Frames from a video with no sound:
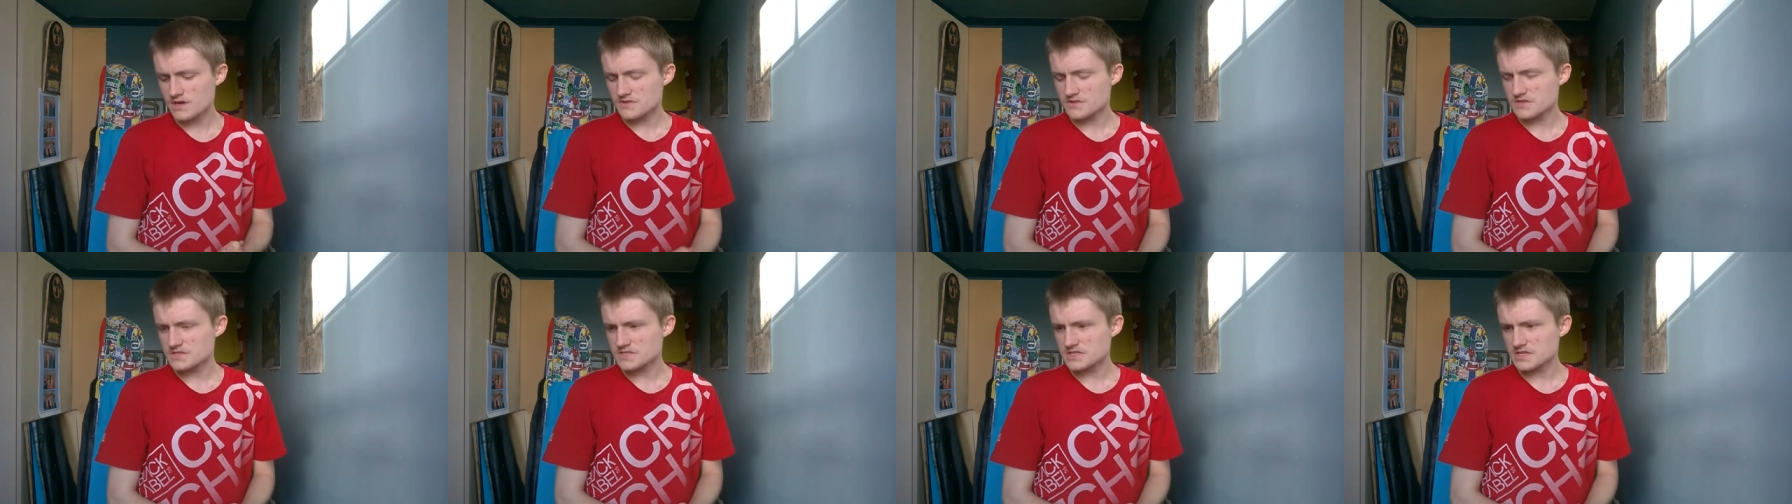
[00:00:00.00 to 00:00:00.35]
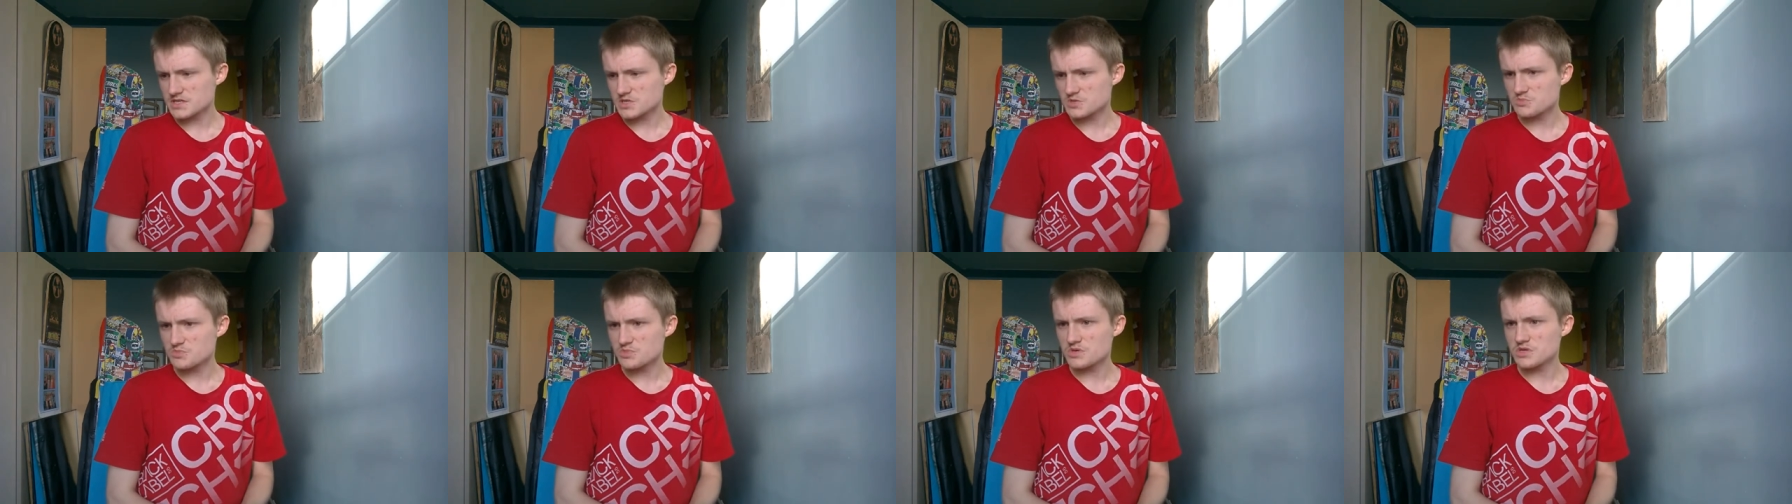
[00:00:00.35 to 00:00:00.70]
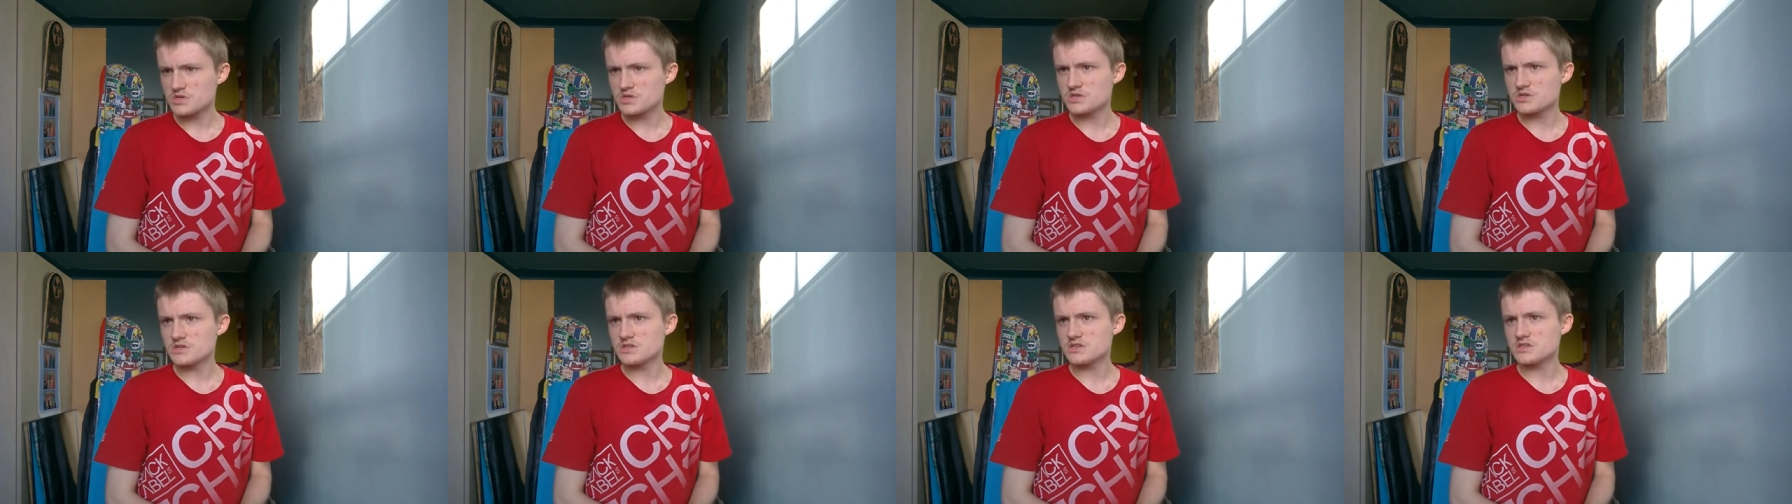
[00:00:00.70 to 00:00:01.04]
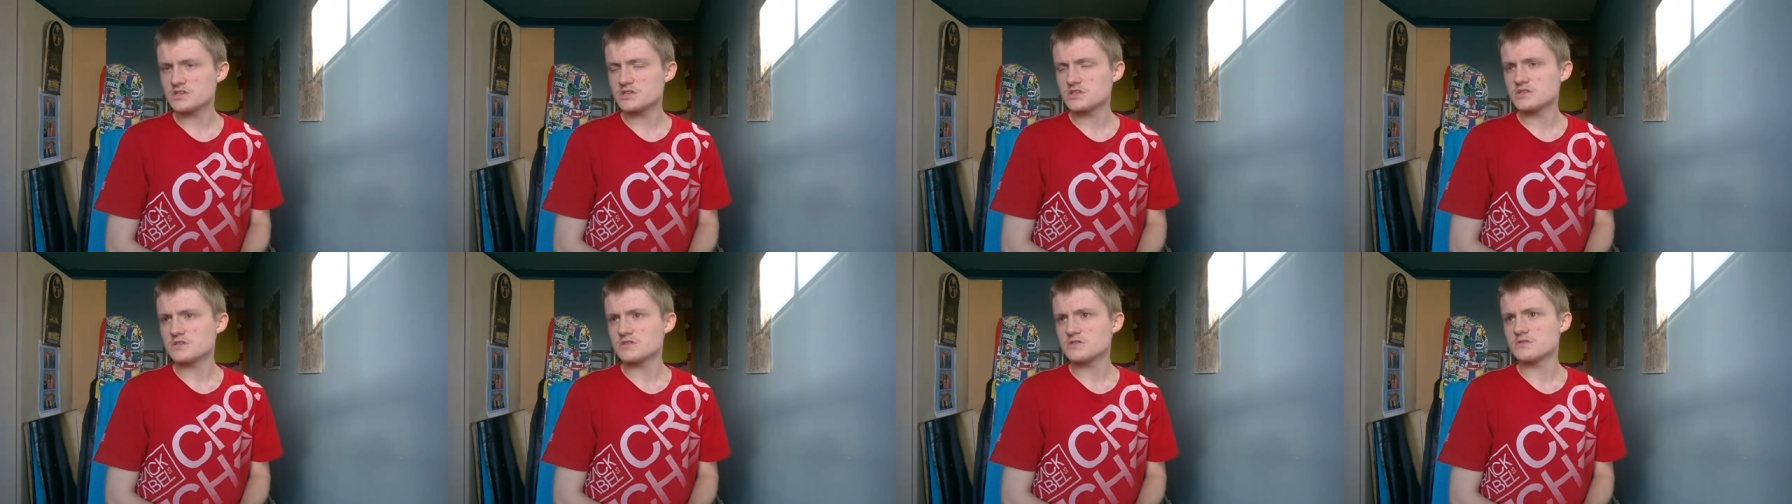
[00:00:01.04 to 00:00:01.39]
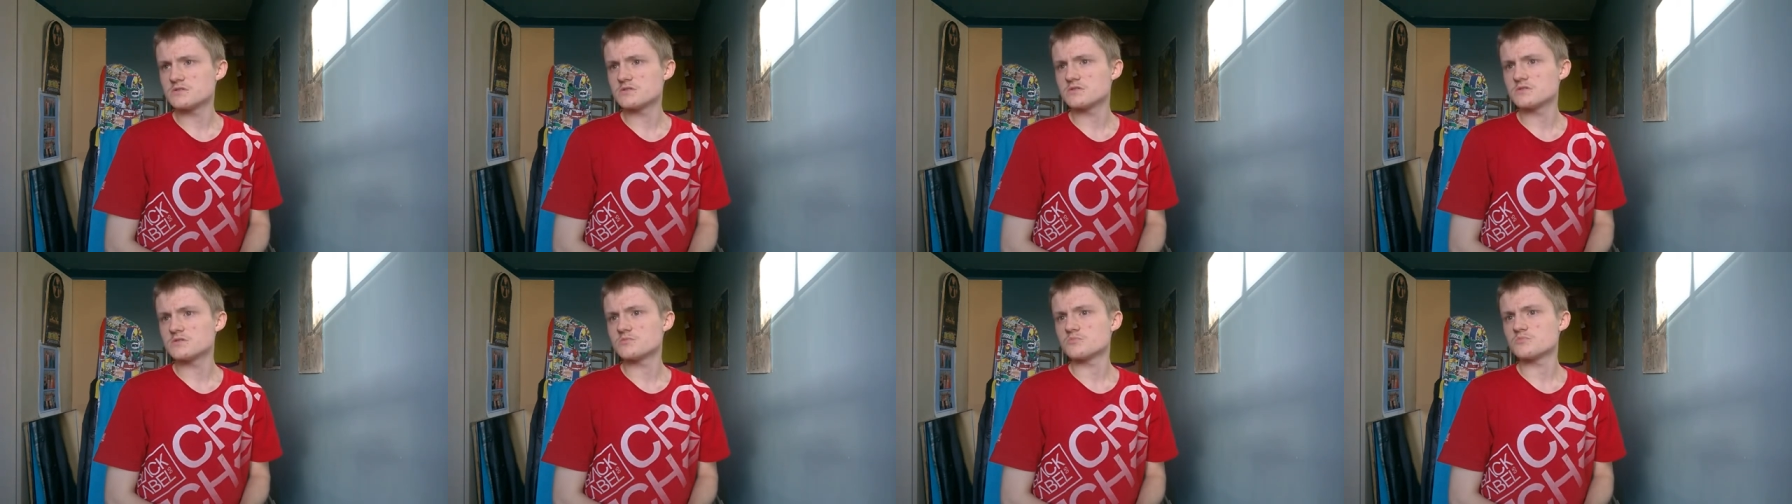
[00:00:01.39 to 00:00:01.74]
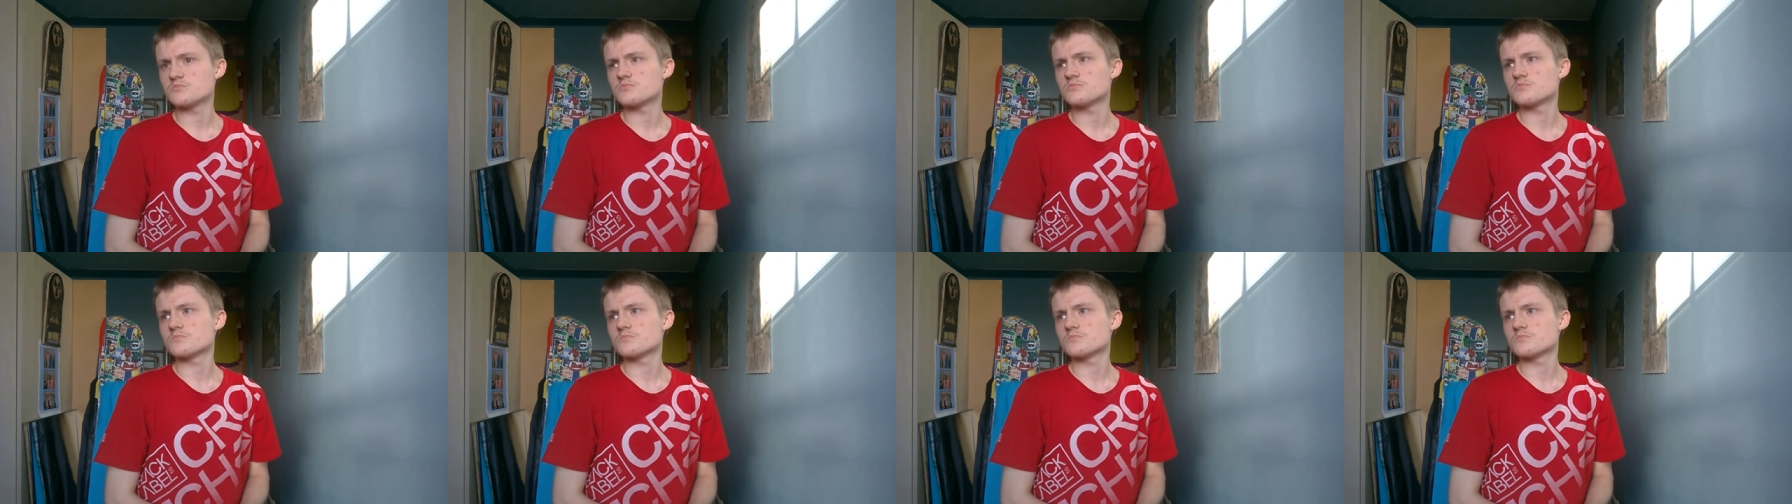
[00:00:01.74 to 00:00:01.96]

This has been in